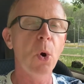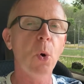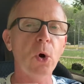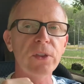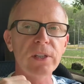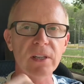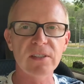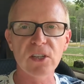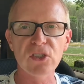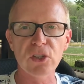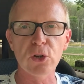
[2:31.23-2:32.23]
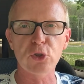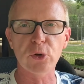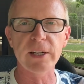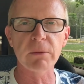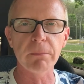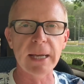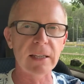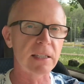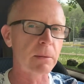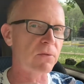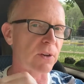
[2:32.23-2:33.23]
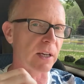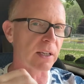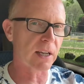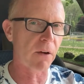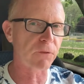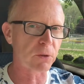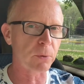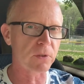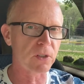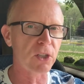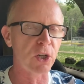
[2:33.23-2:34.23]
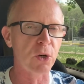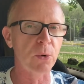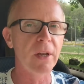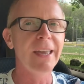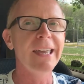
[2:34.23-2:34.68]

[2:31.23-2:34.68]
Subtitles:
or the decision that you're trying to make that seems very uncomfortable to you?